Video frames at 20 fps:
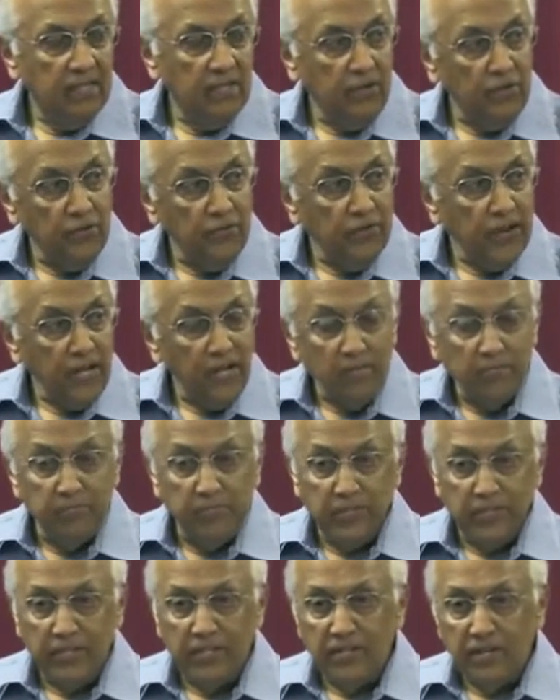Do you find a
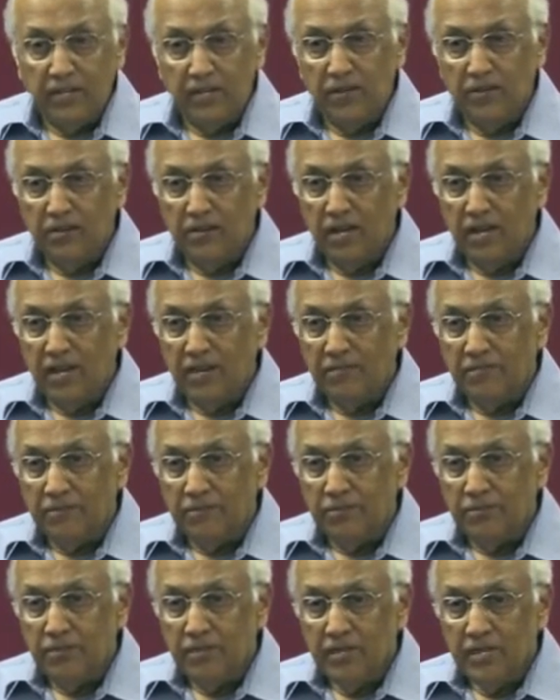burden in your life
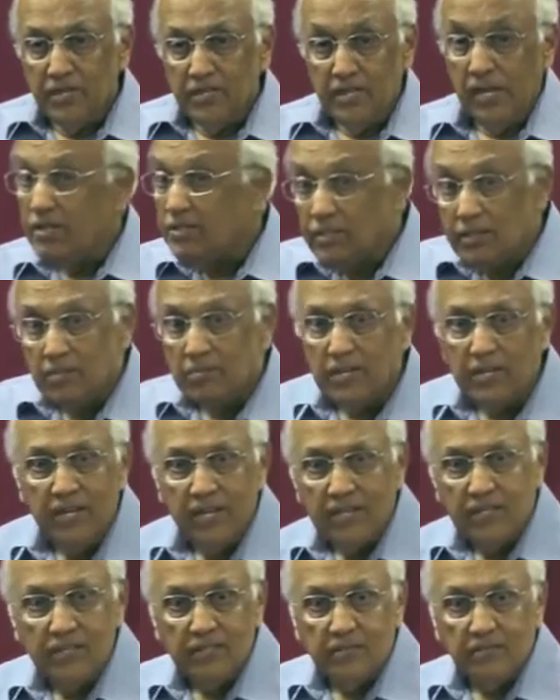to tell somebody
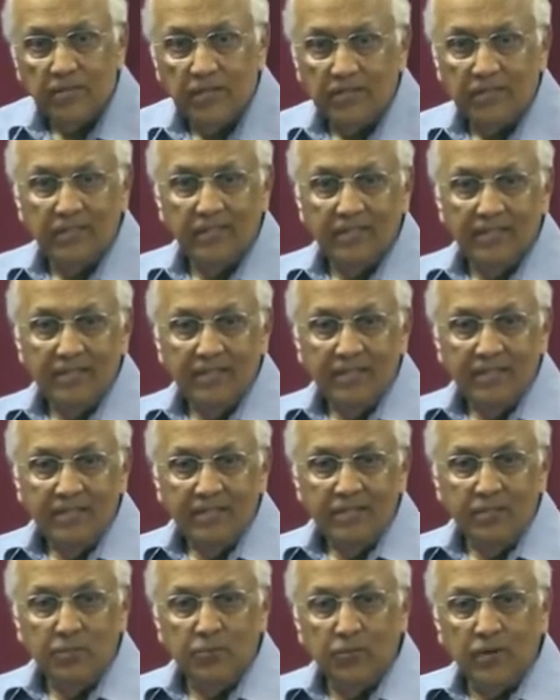else about
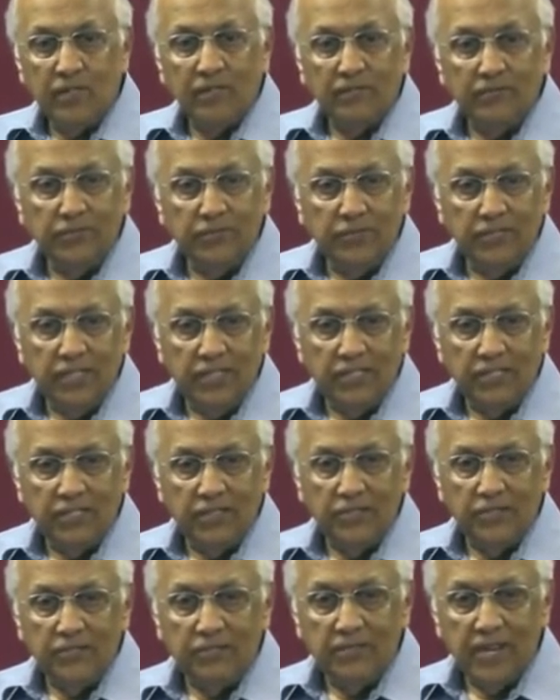this wonderful
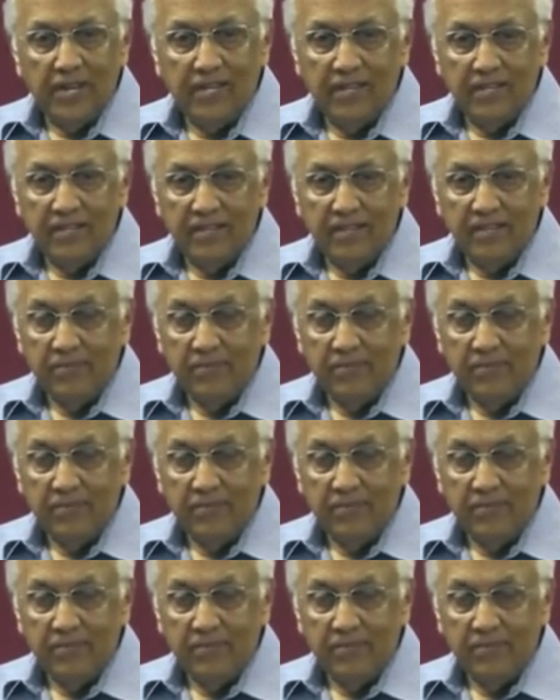Jesus you've met?